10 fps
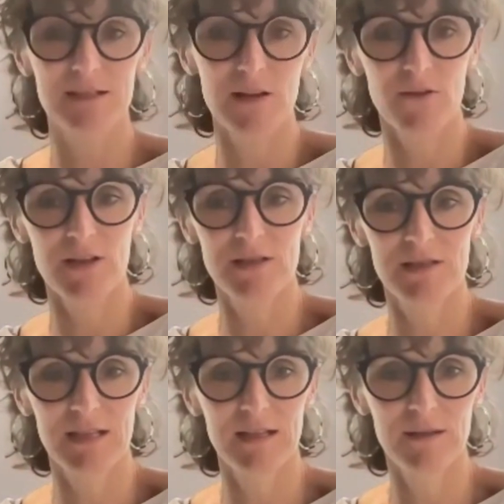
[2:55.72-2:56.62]

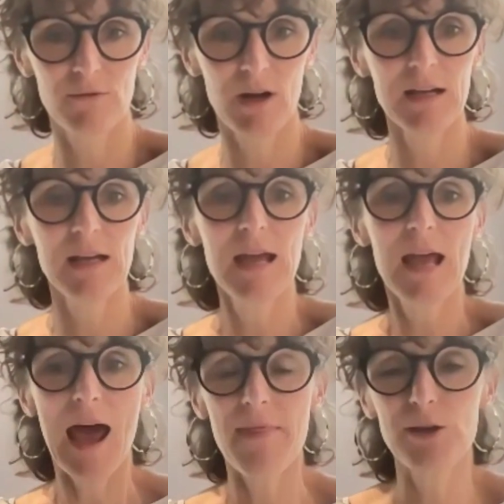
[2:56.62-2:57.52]
diversity, right?
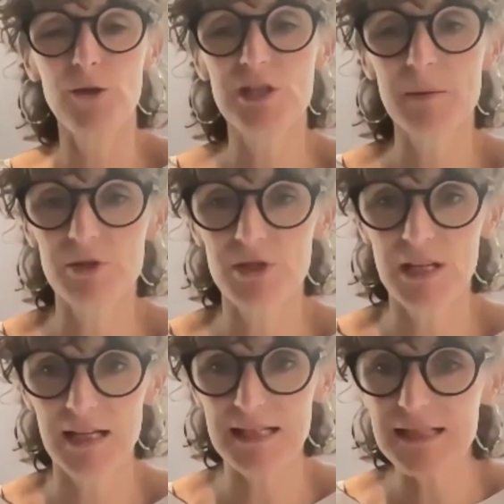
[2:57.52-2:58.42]
And then using
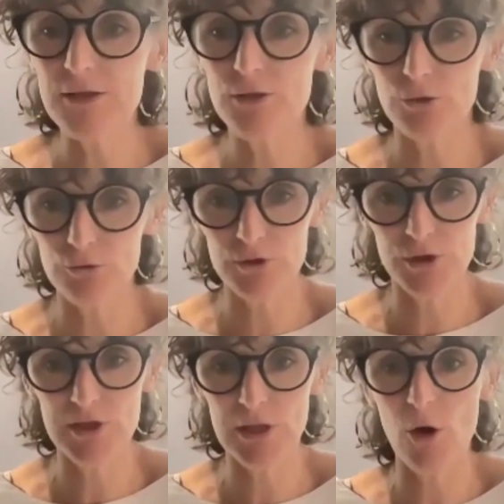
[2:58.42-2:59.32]
machine listening tools,
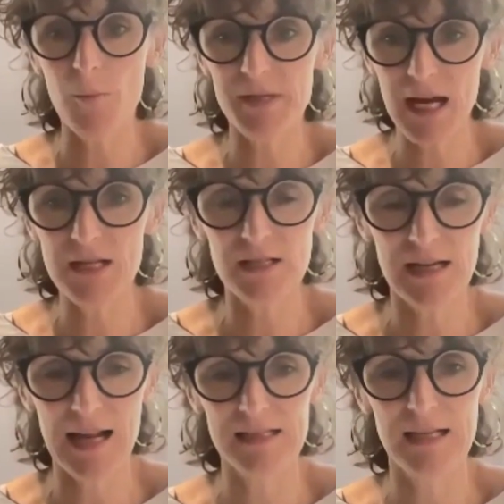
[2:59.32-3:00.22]
using computational
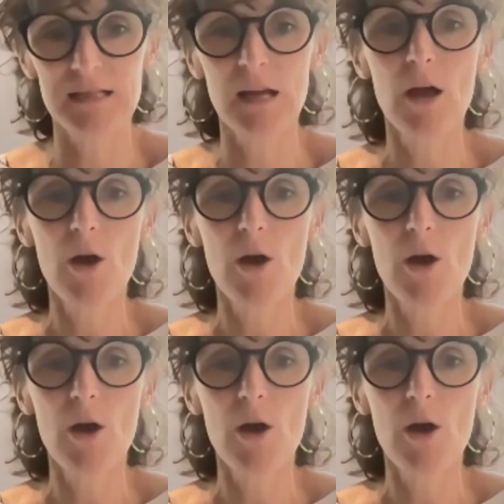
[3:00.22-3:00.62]
analysis,